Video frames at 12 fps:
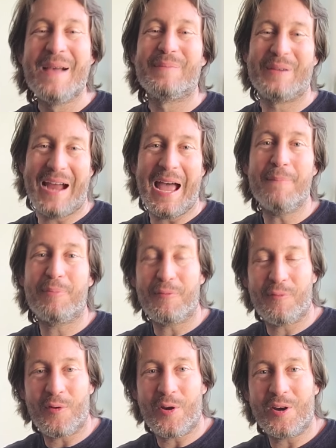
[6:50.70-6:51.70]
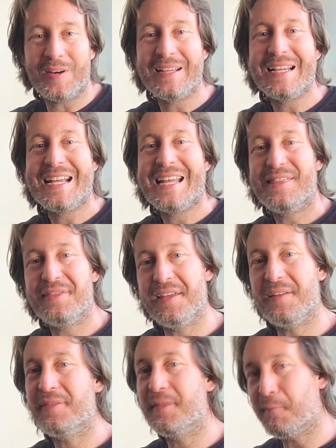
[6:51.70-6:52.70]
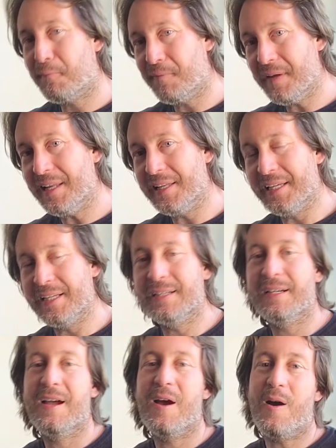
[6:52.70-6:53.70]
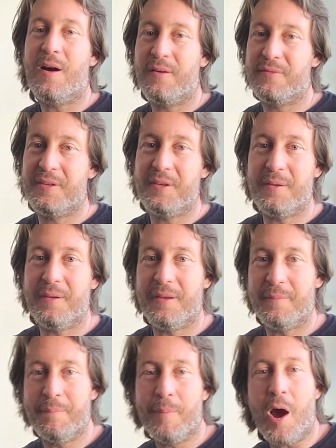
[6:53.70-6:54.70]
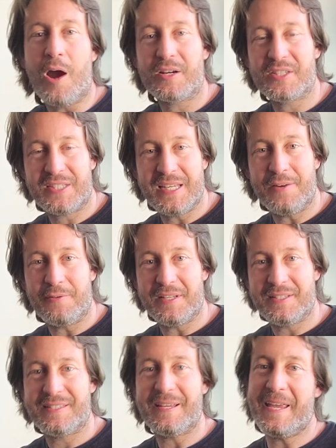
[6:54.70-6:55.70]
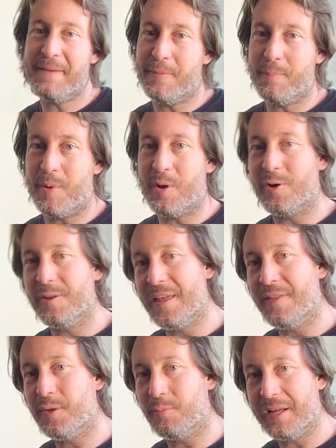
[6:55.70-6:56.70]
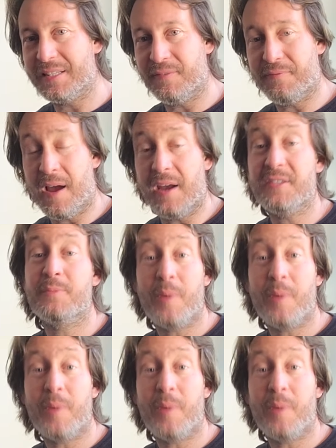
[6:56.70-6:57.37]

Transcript: But I prefer the feeling of the Mark series even better than the rectifiers.